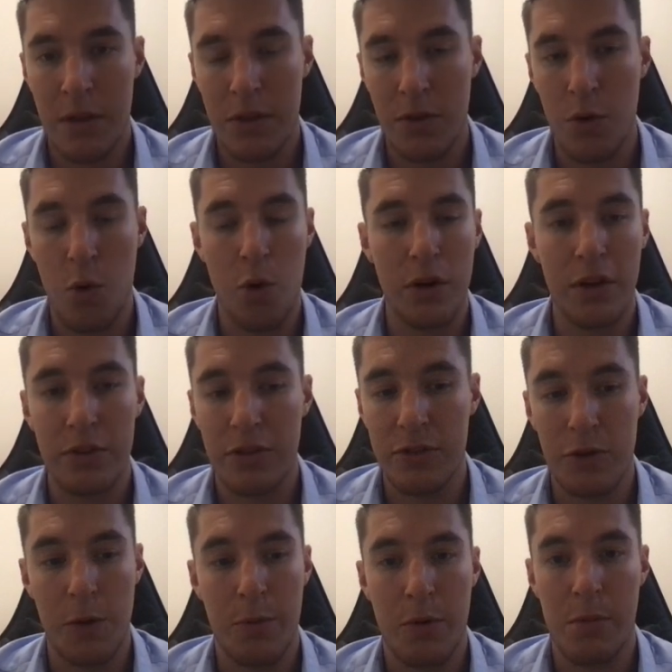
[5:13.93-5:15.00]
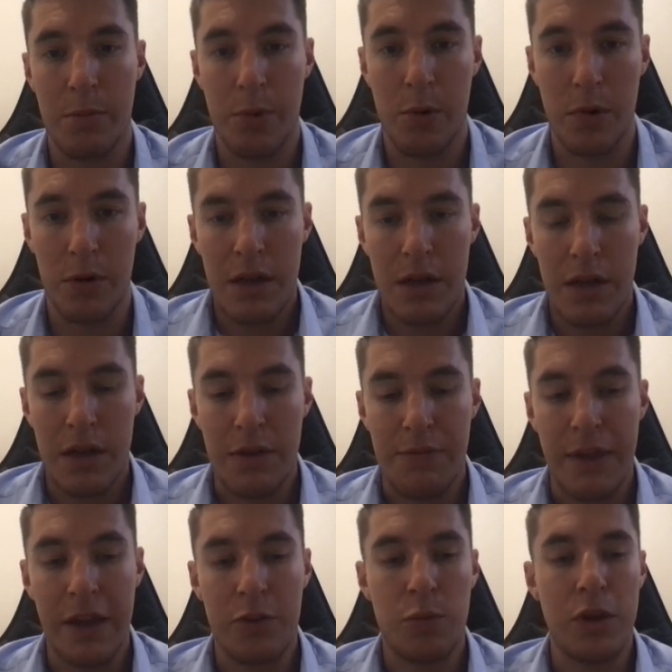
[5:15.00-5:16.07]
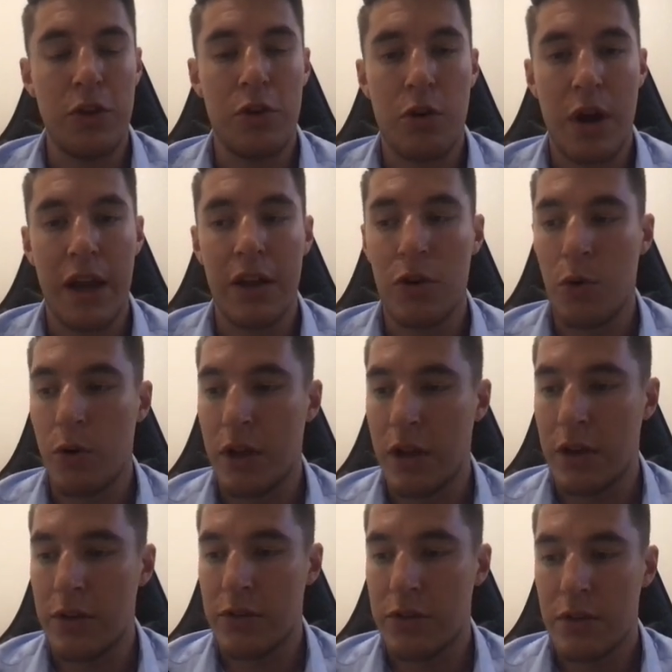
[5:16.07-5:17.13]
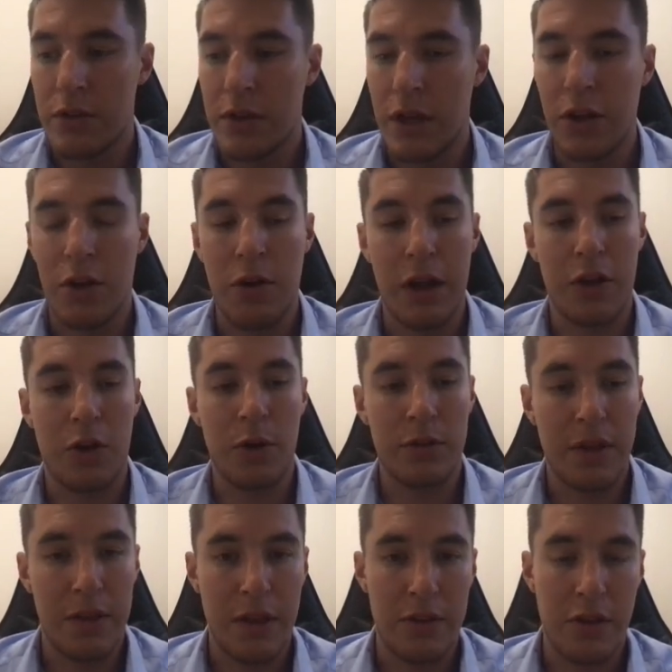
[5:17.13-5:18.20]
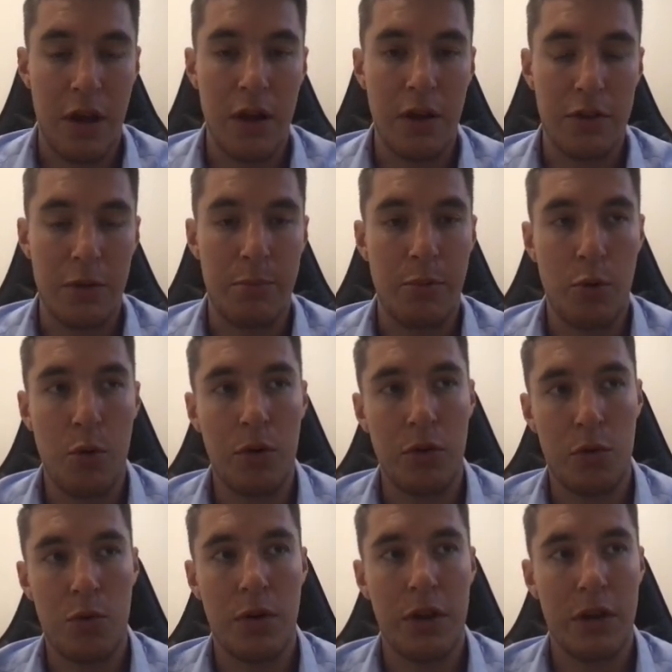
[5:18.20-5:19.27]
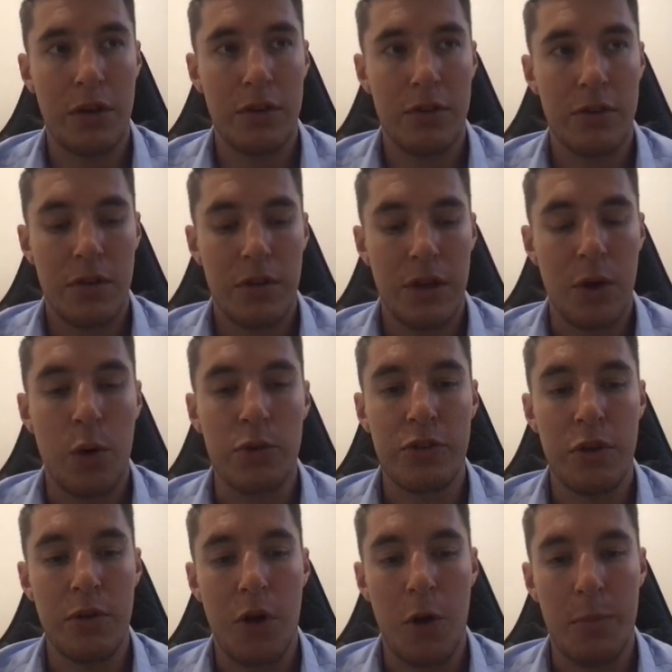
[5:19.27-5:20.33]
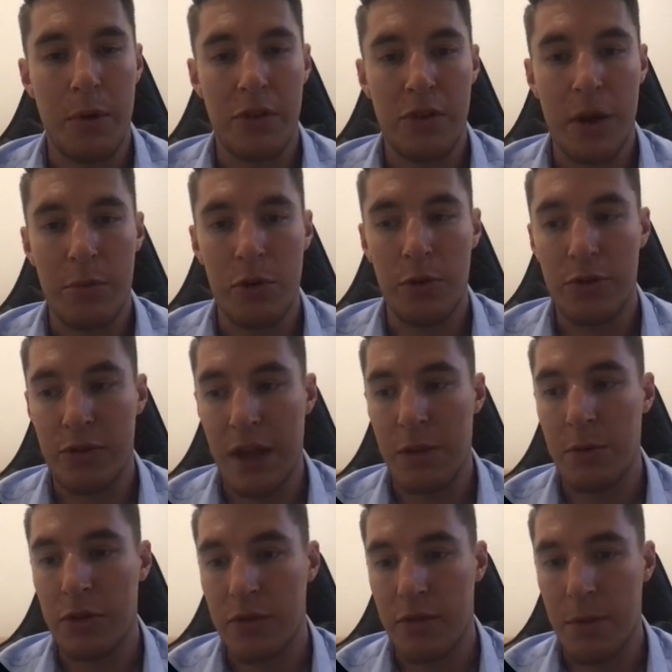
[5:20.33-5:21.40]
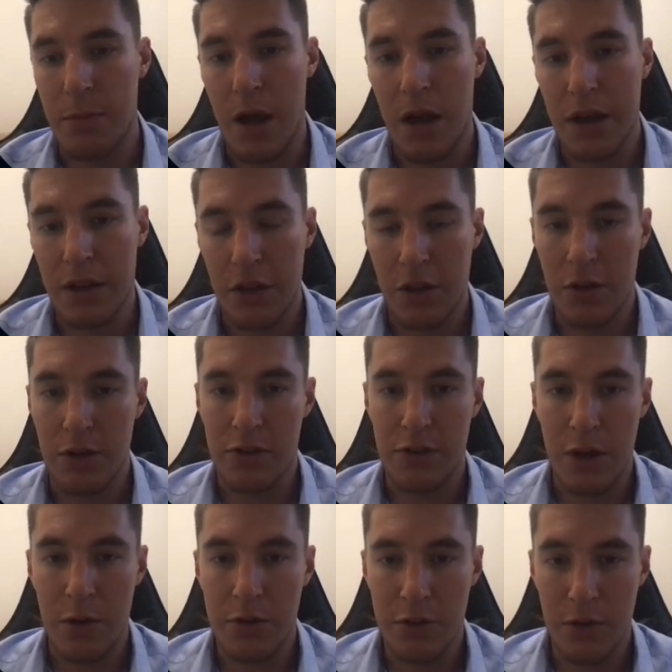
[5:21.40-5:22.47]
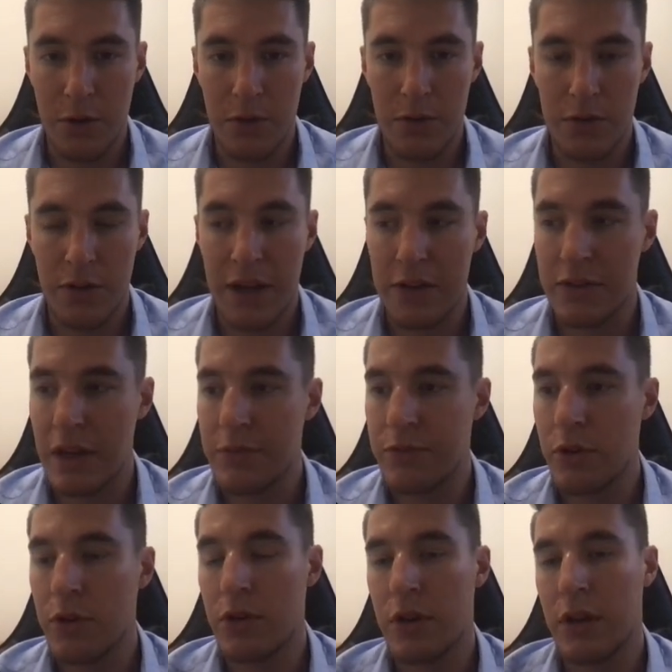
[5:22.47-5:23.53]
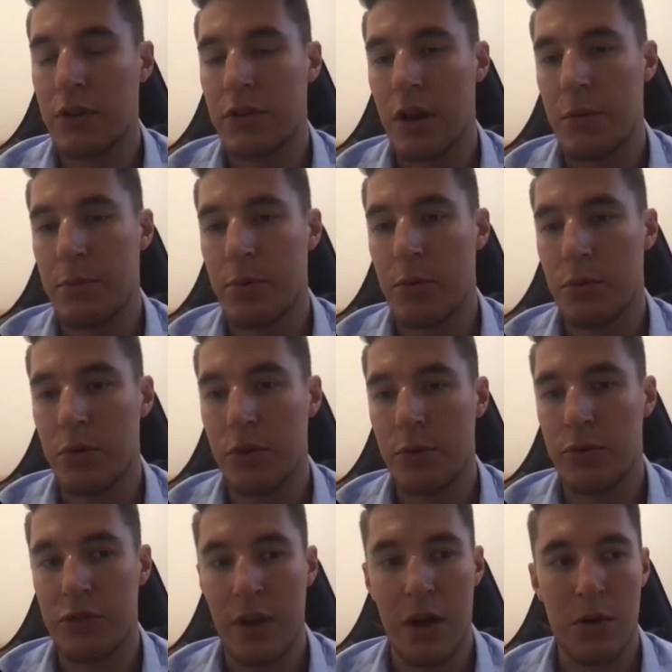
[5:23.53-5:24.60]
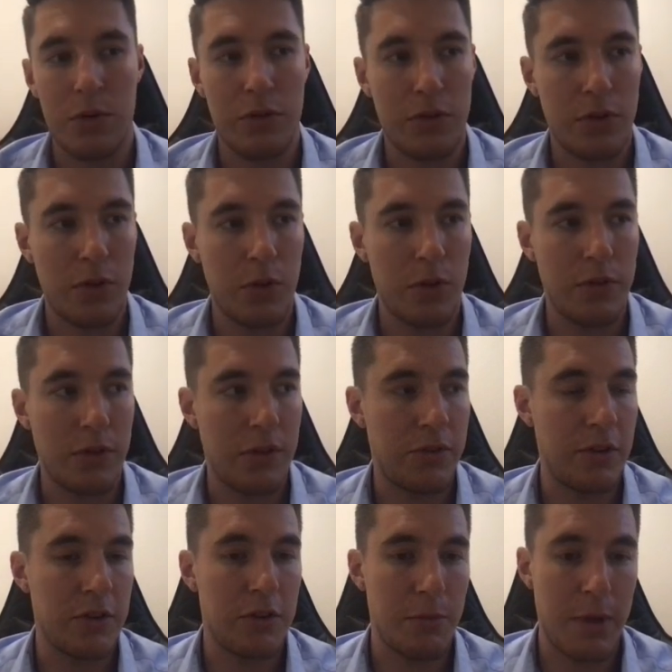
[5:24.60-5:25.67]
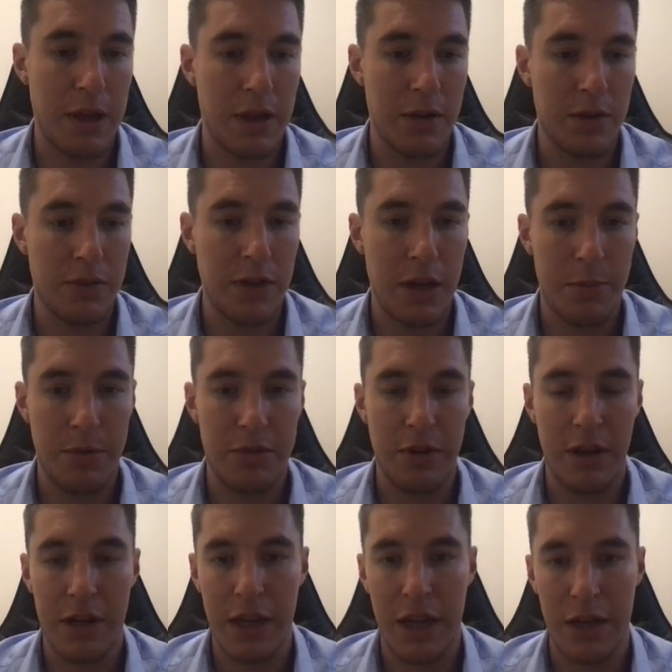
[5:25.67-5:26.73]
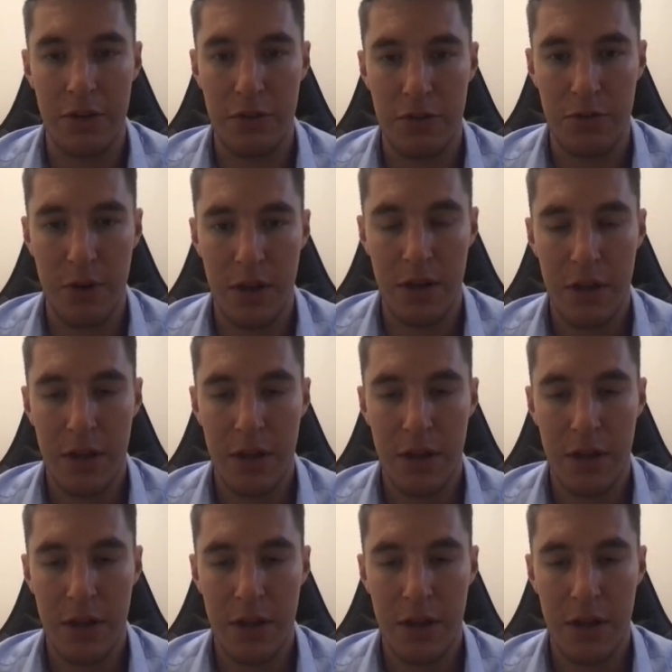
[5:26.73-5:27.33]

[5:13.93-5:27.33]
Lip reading: Your audience is super important. And the thing is, when you create an audience and you create content that targets a broad audience, it also opens up new segments of the market that you can sell to. So let's say, for example, you sell to decision makers in a particular industry.